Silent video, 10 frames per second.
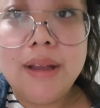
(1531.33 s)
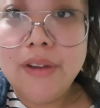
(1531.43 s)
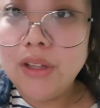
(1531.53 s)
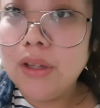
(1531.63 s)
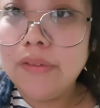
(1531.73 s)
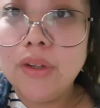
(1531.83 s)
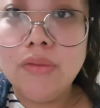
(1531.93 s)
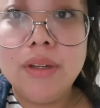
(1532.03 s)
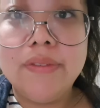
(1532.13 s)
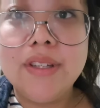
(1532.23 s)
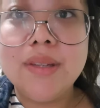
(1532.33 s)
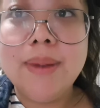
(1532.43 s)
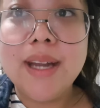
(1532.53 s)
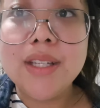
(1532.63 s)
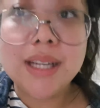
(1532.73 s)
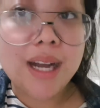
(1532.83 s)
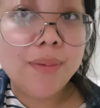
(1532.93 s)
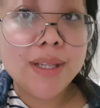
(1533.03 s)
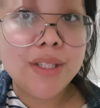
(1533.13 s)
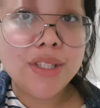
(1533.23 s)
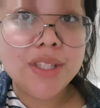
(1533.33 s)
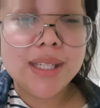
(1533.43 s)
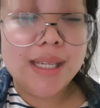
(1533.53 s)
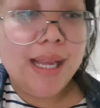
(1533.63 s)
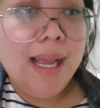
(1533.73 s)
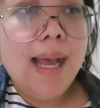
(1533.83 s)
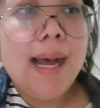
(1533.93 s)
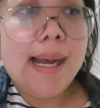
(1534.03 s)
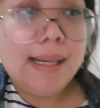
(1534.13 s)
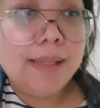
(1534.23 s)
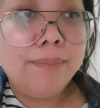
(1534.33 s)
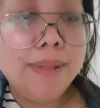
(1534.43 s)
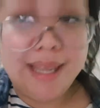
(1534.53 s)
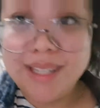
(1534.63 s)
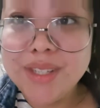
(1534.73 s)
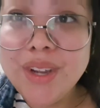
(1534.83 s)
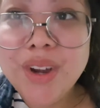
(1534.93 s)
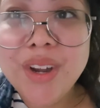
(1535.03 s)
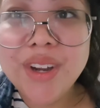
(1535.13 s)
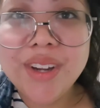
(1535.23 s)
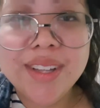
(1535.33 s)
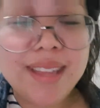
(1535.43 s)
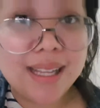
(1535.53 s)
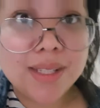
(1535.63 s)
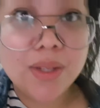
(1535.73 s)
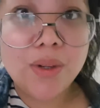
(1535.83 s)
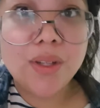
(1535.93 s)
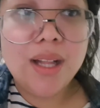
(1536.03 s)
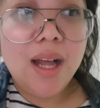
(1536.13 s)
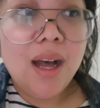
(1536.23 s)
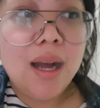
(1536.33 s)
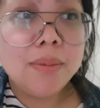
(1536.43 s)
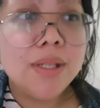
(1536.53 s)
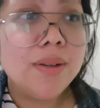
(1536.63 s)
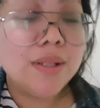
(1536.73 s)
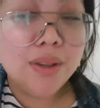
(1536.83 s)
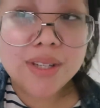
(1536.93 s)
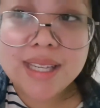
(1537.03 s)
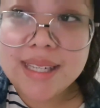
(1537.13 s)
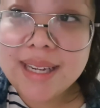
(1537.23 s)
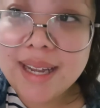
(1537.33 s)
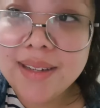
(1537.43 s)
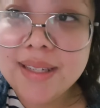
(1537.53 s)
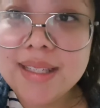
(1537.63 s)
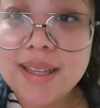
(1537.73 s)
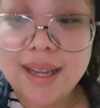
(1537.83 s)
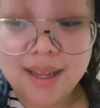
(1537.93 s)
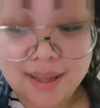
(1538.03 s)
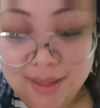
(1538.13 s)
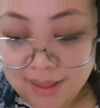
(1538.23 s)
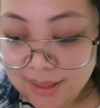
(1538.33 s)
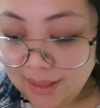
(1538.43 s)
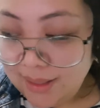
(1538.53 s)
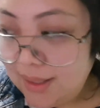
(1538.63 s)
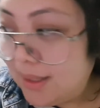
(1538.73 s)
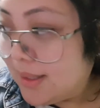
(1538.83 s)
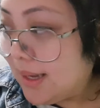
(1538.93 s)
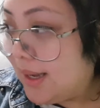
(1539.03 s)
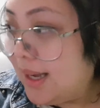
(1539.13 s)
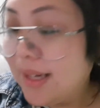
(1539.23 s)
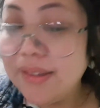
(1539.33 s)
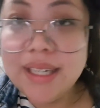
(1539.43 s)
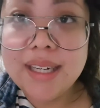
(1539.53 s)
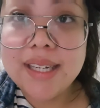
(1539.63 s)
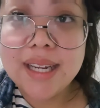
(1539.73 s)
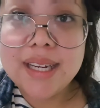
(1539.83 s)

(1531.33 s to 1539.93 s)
had a lot of good reviews about it, so I can't wait to use it. But yeah, so that's all. I'm so exhausted now. It's like, yeah, I need to take a